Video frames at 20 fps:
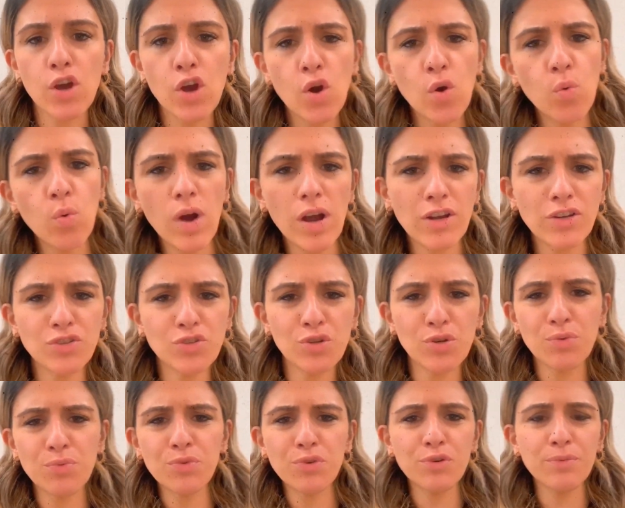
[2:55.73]
walk into a
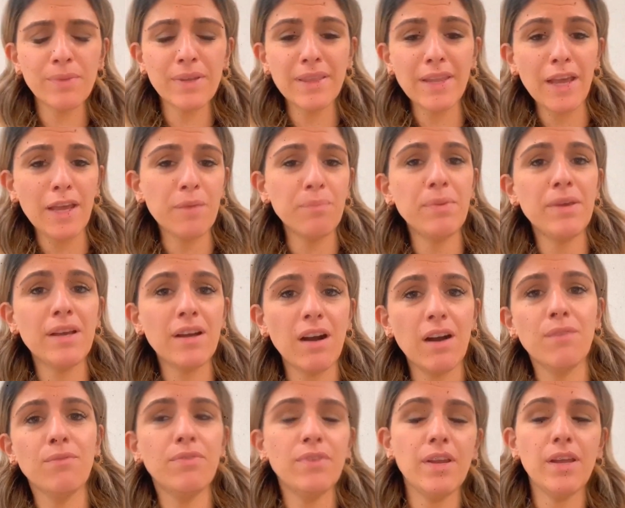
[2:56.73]
room and be
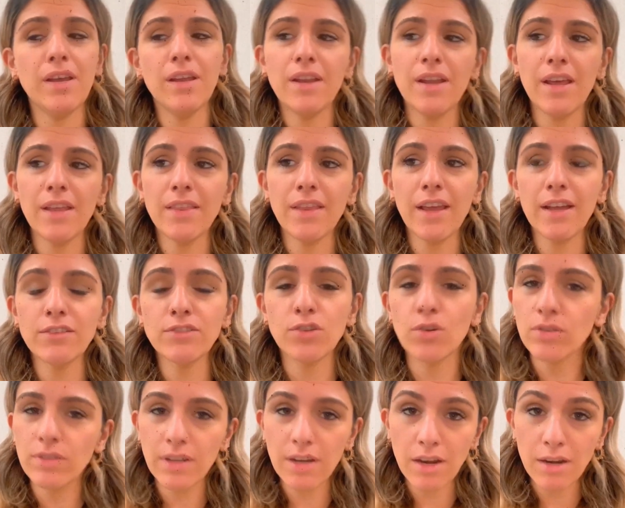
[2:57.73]
confident and
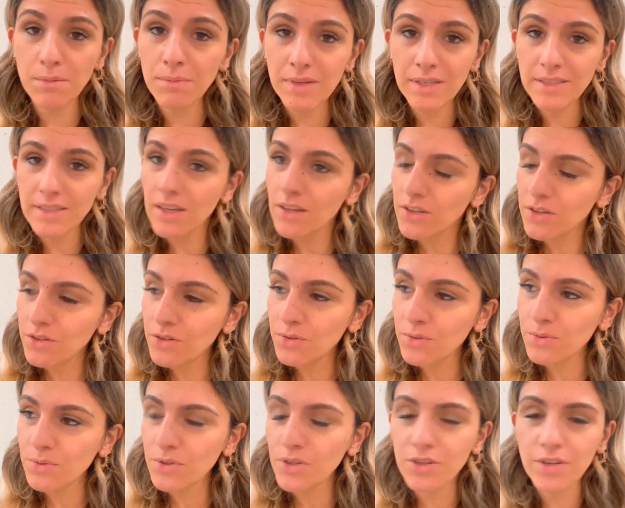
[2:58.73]
don't let anybody tell
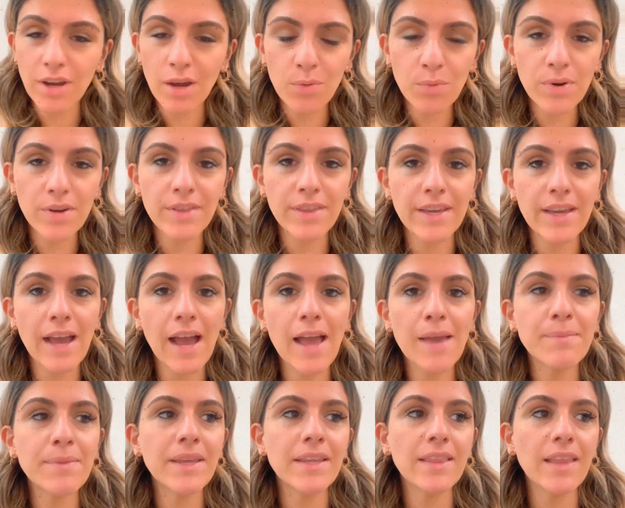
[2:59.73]
you you're not worthy. I
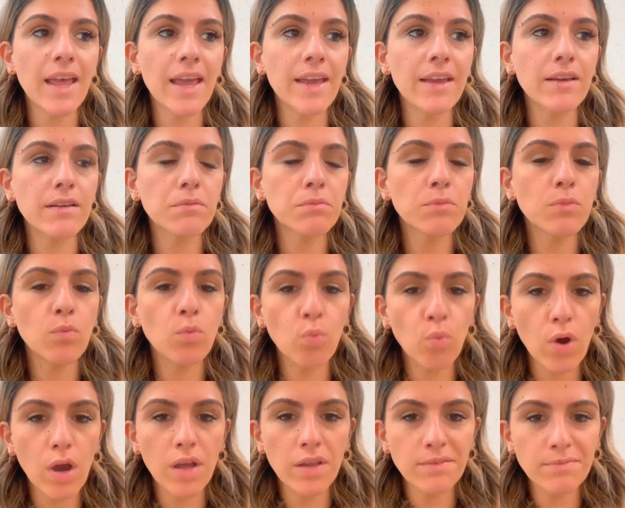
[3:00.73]
mean
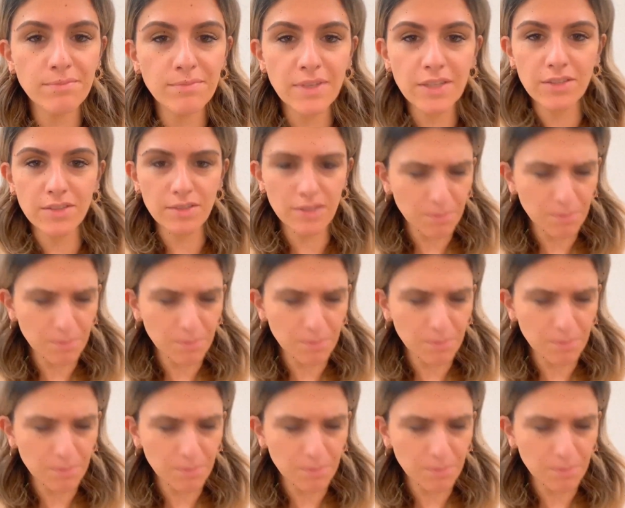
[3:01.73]
what is the